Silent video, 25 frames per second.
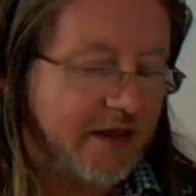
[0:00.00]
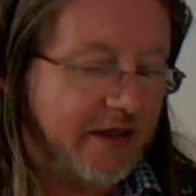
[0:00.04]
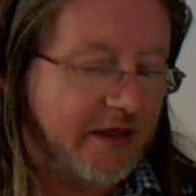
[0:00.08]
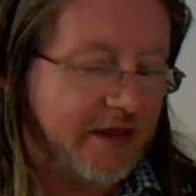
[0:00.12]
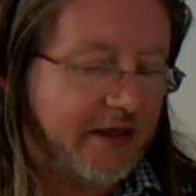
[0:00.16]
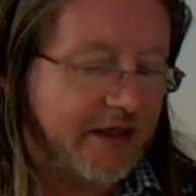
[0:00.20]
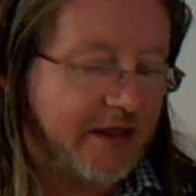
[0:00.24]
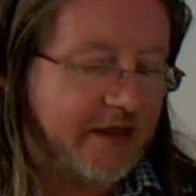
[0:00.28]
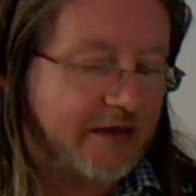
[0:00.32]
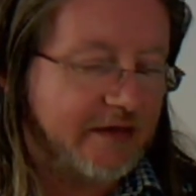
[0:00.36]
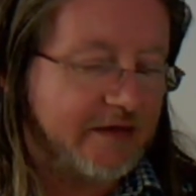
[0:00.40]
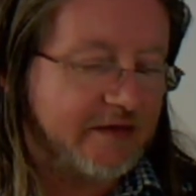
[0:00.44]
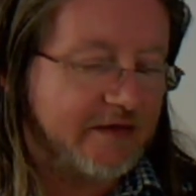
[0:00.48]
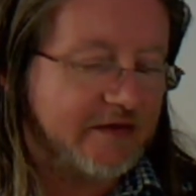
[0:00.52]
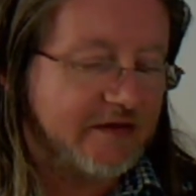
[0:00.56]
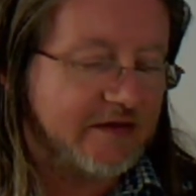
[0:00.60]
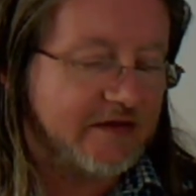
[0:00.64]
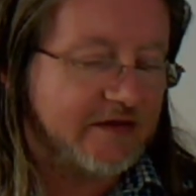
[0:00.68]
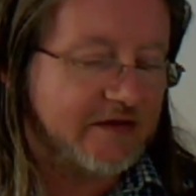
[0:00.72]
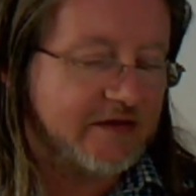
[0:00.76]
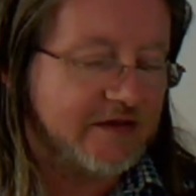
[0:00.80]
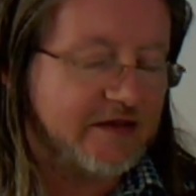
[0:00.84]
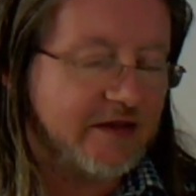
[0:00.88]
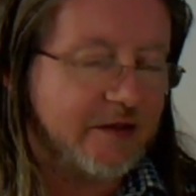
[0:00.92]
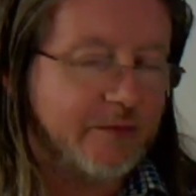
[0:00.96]
It
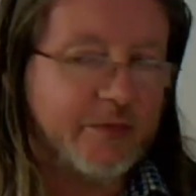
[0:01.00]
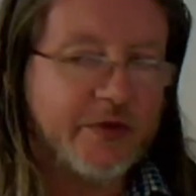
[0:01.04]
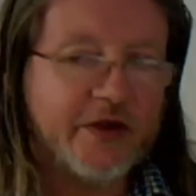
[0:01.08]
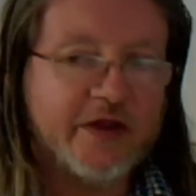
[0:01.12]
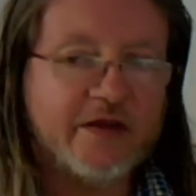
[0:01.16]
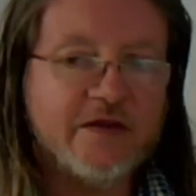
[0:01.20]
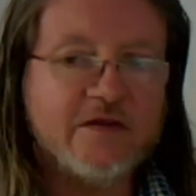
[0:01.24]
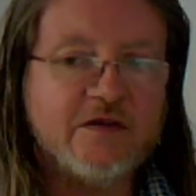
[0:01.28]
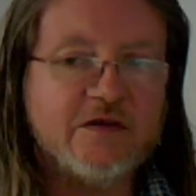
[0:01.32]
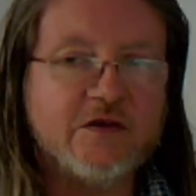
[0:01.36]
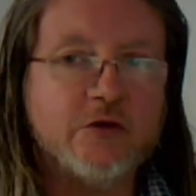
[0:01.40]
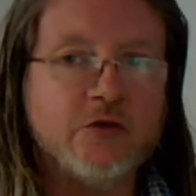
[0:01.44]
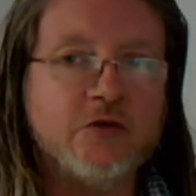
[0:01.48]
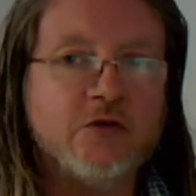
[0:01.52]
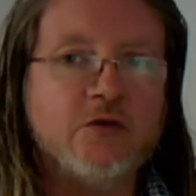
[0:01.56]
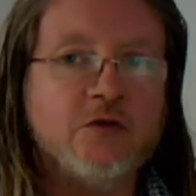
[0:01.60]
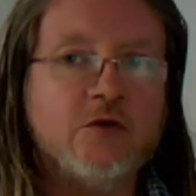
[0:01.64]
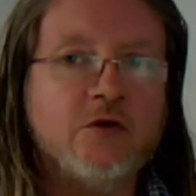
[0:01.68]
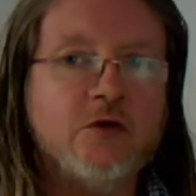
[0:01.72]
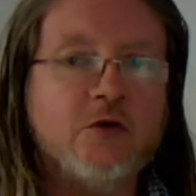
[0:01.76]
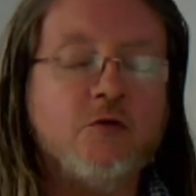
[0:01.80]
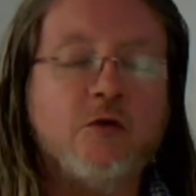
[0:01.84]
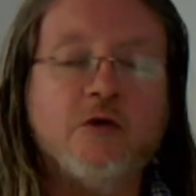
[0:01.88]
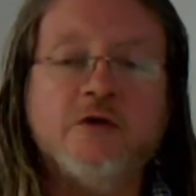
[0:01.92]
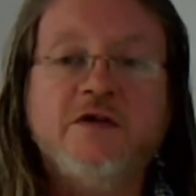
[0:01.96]
depends on the
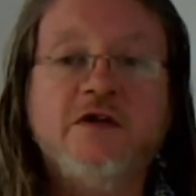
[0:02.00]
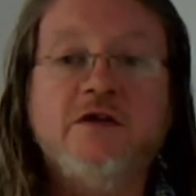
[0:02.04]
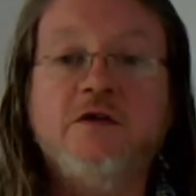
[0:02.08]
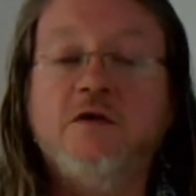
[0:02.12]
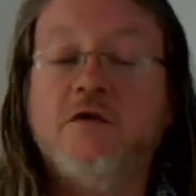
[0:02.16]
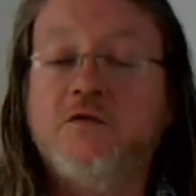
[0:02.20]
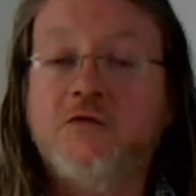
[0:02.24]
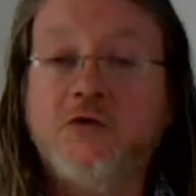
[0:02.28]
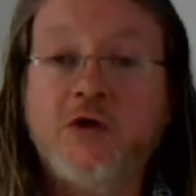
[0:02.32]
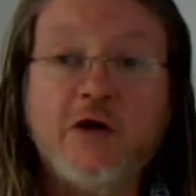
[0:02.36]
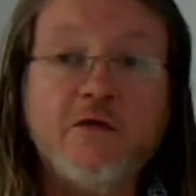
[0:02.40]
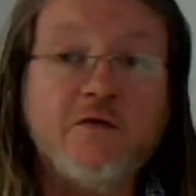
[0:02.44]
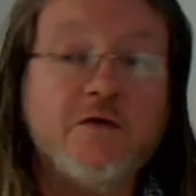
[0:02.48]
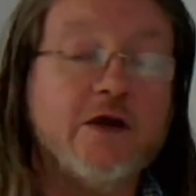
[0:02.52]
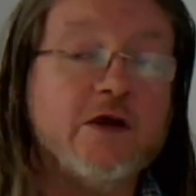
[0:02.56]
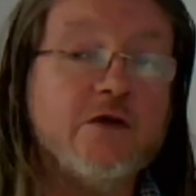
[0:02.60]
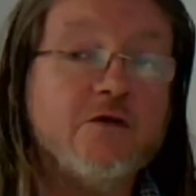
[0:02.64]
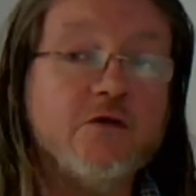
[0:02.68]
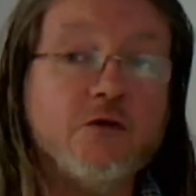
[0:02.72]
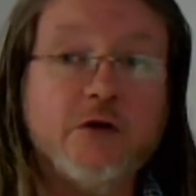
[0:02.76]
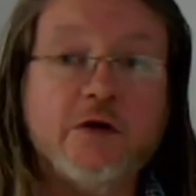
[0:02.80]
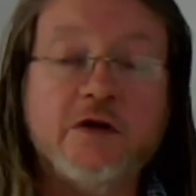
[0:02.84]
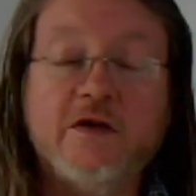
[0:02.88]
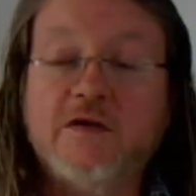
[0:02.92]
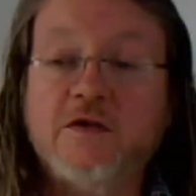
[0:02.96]
quantity of traffic,
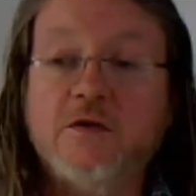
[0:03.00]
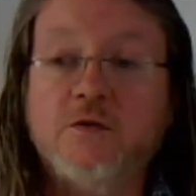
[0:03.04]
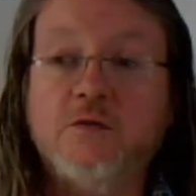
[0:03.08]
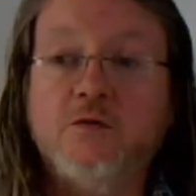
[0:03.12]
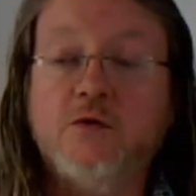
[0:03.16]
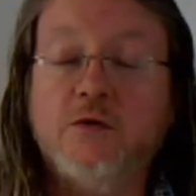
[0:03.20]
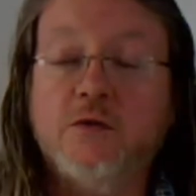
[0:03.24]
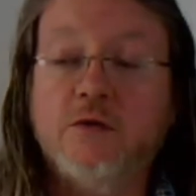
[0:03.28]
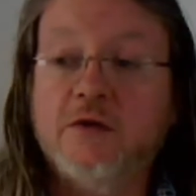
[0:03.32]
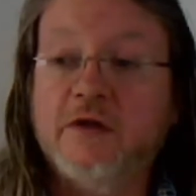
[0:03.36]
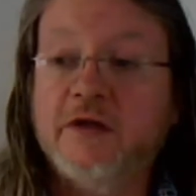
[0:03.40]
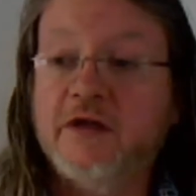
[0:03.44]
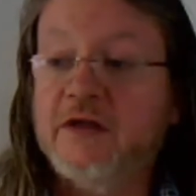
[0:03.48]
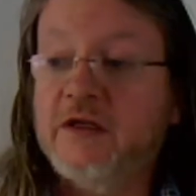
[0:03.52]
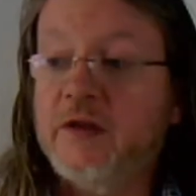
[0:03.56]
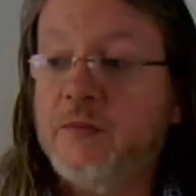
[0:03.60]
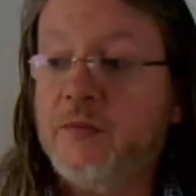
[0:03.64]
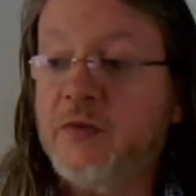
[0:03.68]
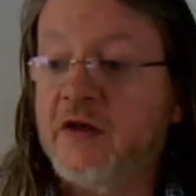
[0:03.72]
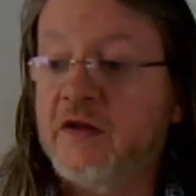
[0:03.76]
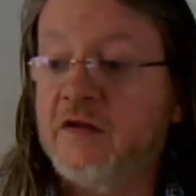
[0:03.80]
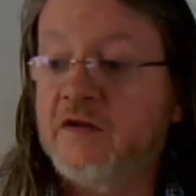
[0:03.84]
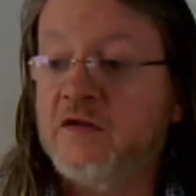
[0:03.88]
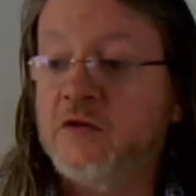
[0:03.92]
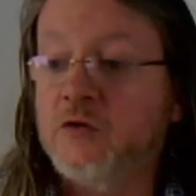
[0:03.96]
for example. It
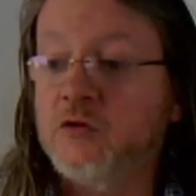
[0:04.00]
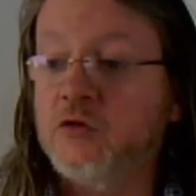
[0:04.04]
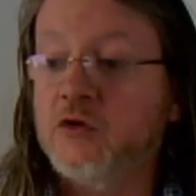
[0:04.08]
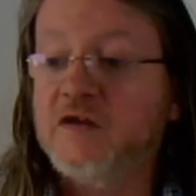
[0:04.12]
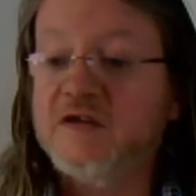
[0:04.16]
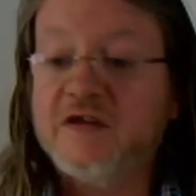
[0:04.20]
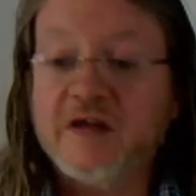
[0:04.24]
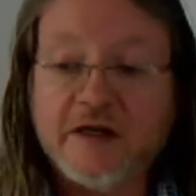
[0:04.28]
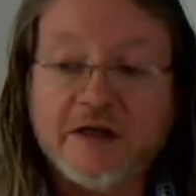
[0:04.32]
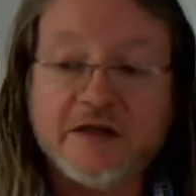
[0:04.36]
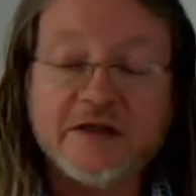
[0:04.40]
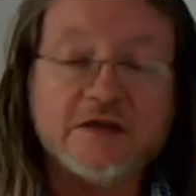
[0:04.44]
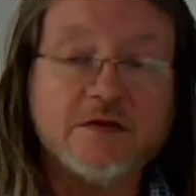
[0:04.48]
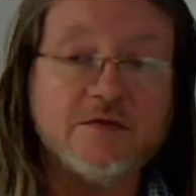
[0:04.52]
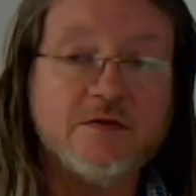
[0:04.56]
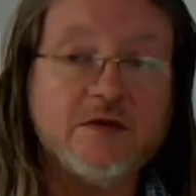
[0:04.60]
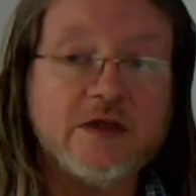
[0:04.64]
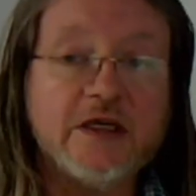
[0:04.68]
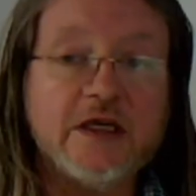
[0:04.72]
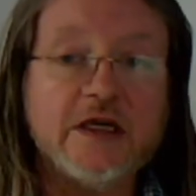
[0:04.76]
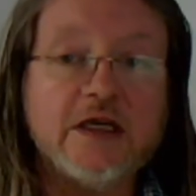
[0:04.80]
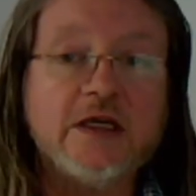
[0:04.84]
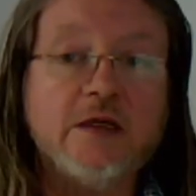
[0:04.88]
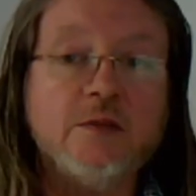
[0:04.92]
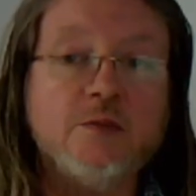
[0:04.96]
depends on the size of the
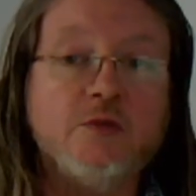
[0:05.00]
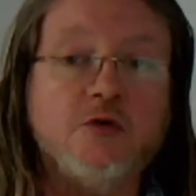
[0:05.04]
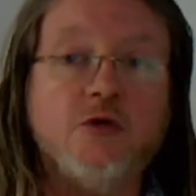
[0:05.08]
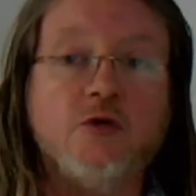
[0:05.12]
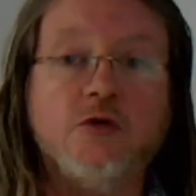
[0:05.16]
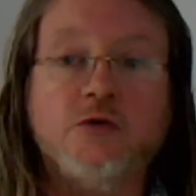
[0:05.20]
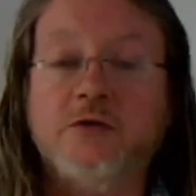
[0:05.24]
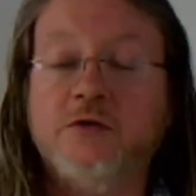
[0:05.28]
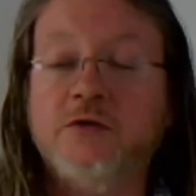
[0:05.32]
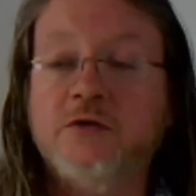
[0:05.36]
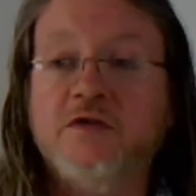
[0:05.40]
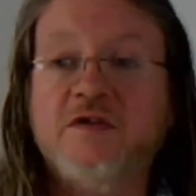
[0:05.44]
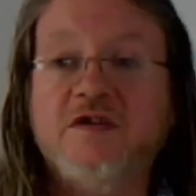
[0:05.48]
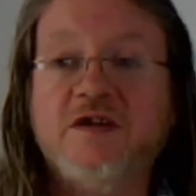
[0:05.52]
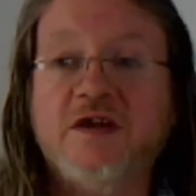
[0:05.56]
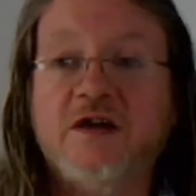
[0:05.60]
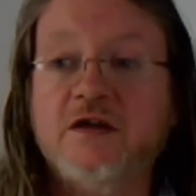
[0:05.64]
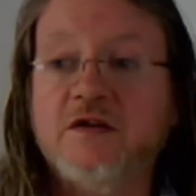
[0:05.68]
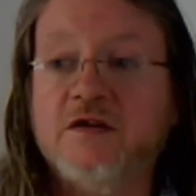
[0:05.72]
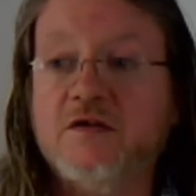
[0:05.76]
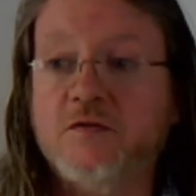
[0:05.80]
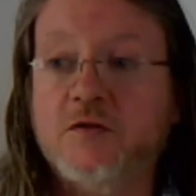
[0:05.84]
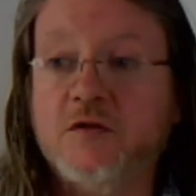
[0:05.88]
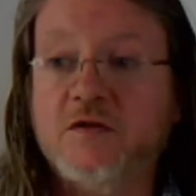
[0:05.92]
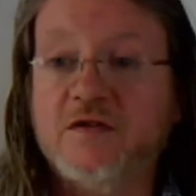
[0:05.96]
airport, on the size
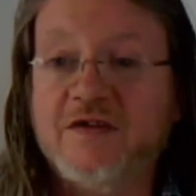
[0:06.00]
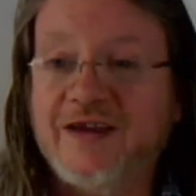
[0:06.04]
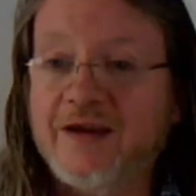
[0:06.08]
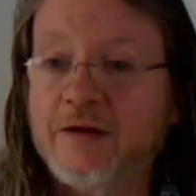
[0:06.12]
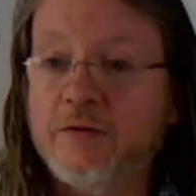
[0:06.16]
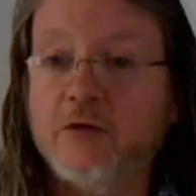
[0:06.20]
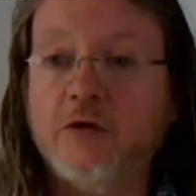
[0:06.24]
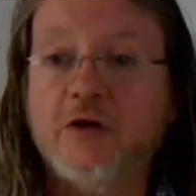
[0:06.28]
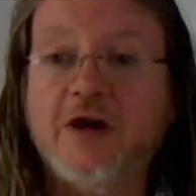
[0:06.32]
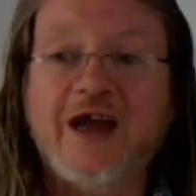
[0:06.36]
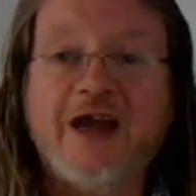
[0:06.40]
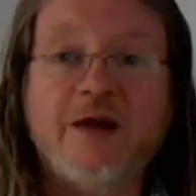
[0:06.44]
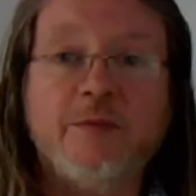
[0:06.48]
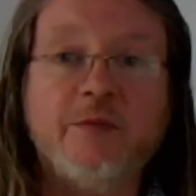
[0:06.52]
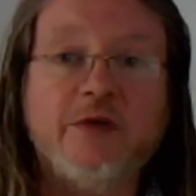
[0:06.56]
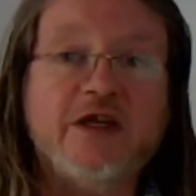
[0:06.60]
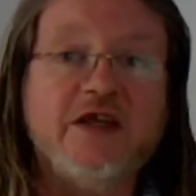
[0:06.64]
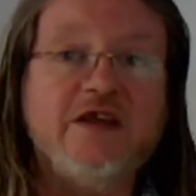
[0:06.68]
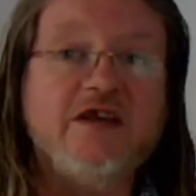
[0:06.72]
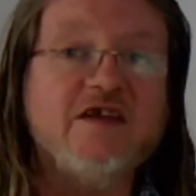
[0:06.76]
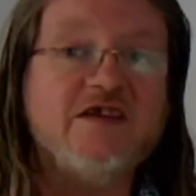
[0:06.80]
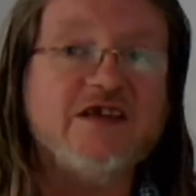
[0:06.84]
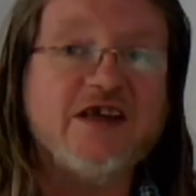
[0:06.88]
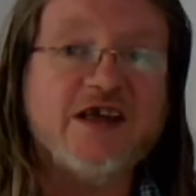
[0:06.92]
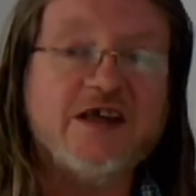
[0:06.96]
of the tower, how many
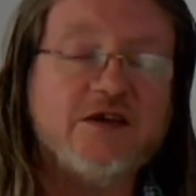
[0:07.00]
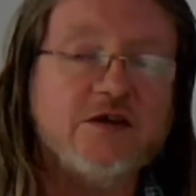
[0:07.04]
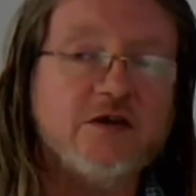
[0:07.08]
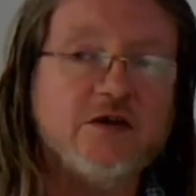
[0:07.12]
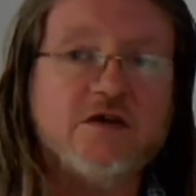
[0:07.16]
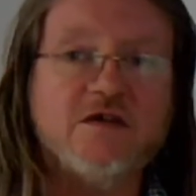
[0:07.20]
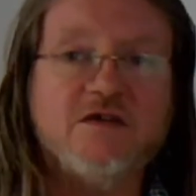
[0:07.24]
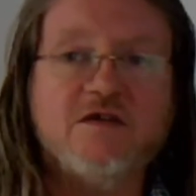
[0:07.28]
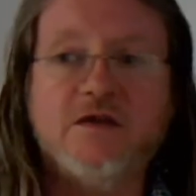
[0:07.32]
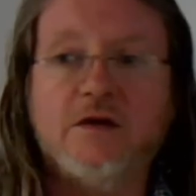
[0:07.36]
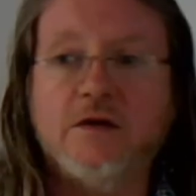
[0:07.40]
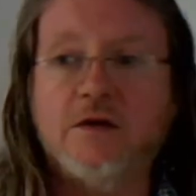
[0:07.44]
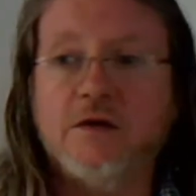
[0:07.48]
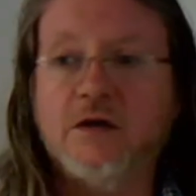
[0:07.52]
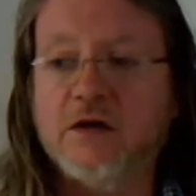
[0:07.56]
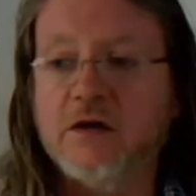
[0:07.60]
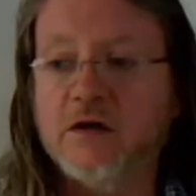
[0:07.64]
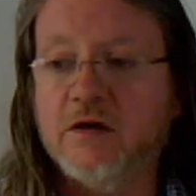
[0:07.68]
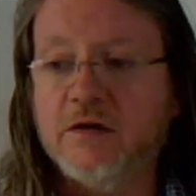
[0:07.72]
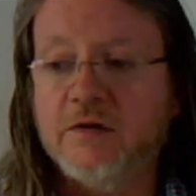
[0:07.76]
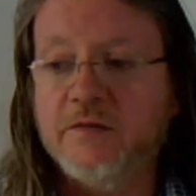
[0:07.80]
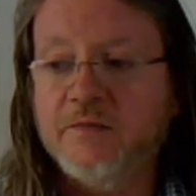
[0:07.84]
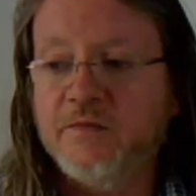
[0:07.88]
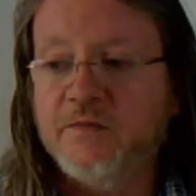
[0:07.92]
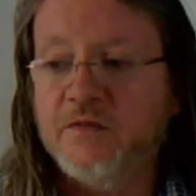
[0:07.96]
sectors there
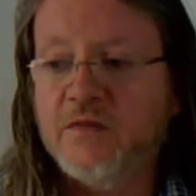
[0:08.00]
are.